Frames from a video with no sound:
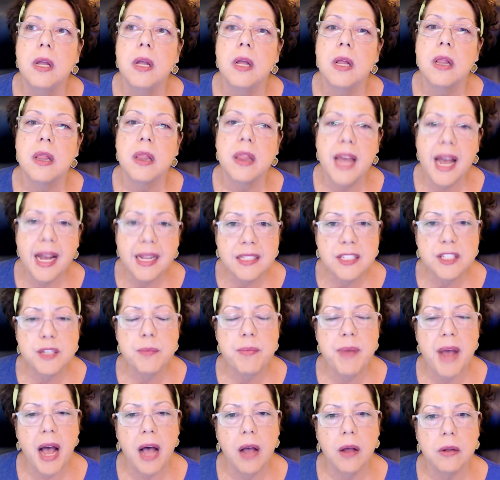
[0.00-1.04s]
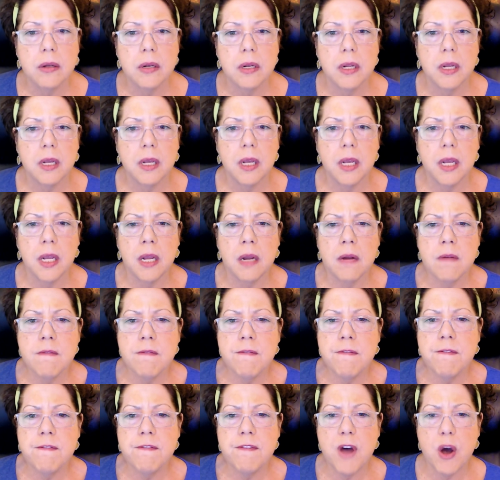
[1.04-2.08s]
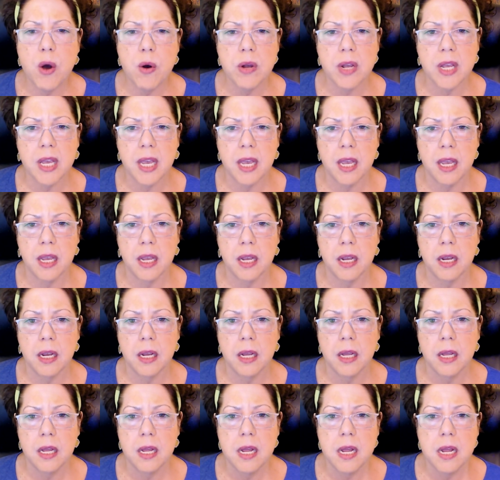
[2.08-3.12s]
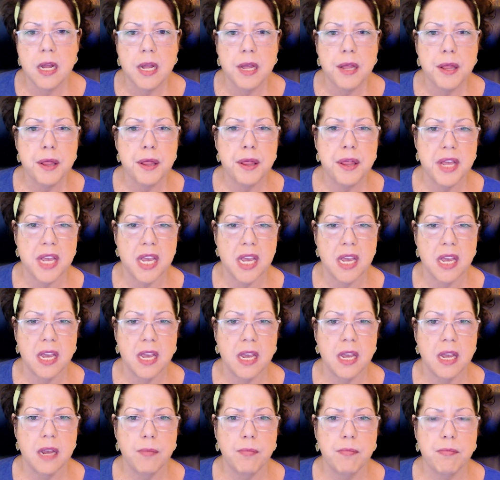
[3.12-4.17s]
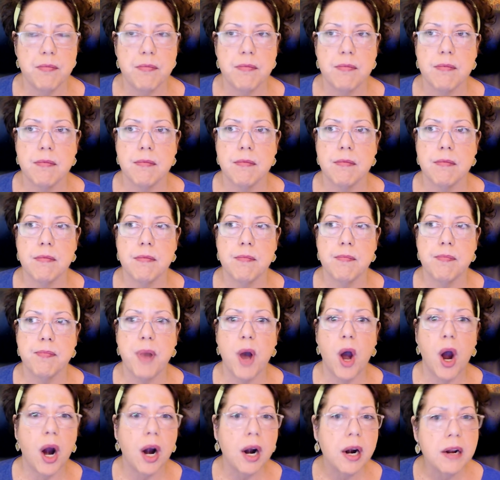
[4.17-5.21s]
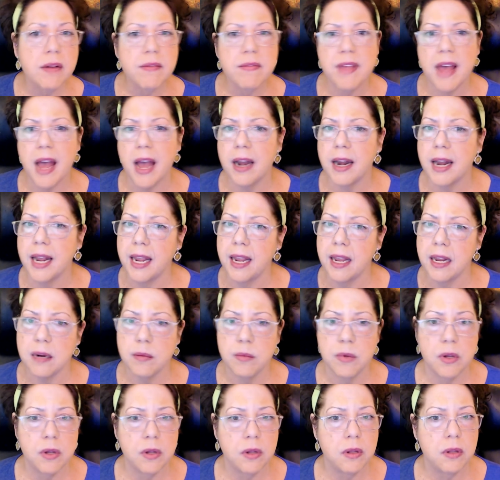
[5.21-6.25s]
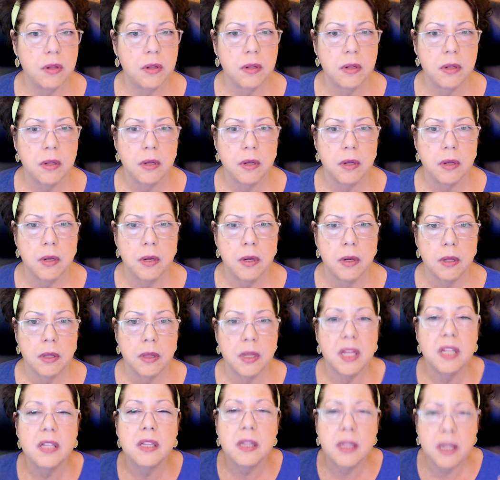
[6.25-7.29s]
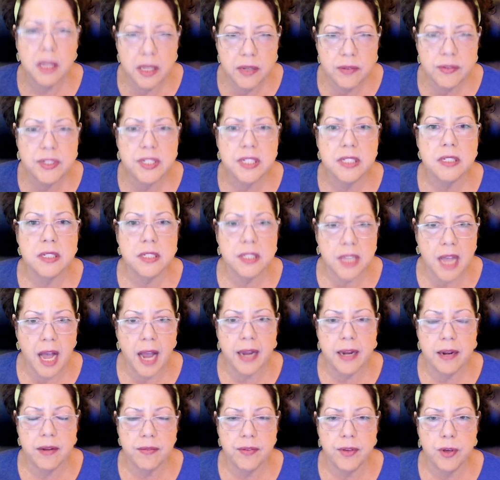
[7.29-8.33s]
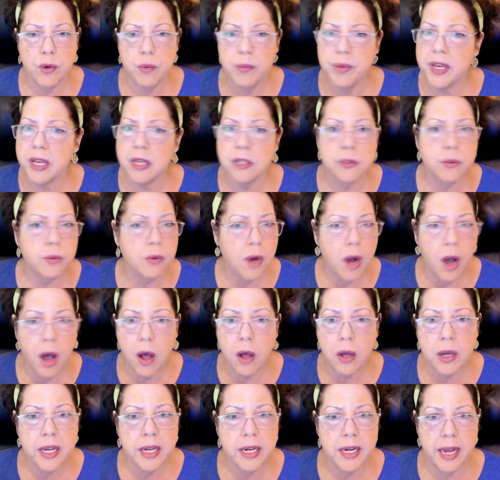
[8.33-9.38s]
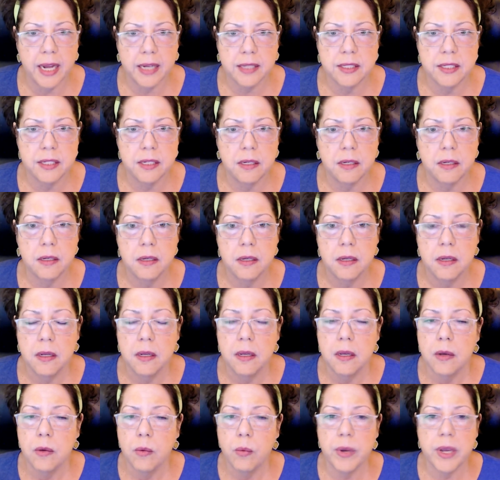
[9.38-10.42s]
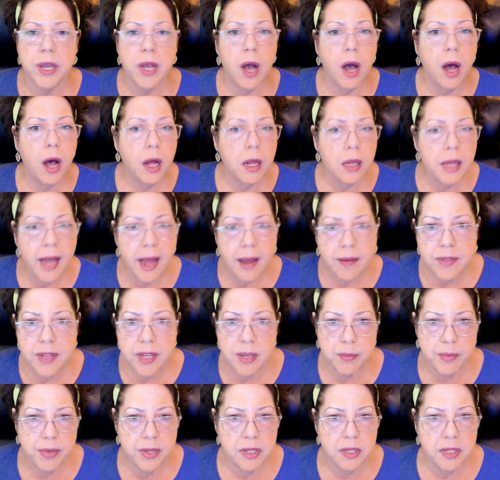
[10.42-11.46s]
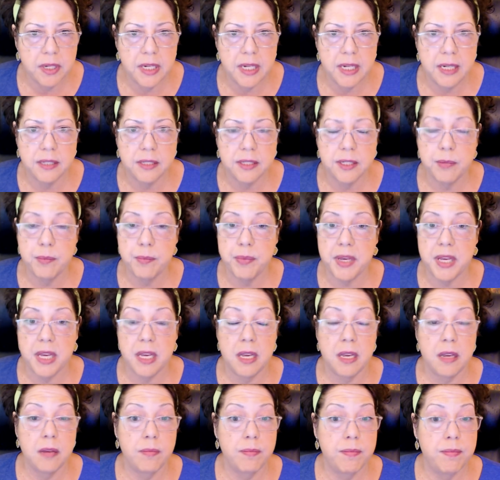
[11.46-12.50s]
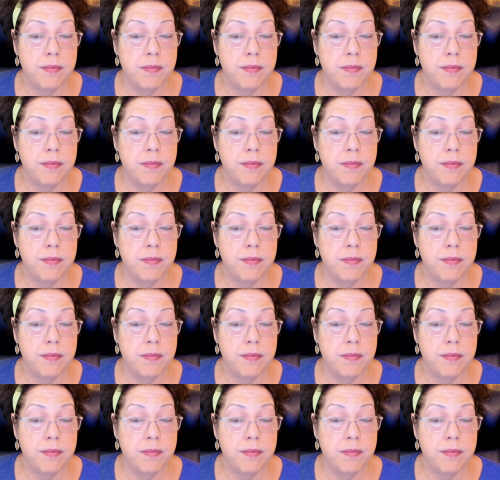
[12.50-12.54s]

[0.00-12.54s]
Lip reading: that's about invoking the part of that animal that lives inside of you, because we're all connected. We all have the ability to be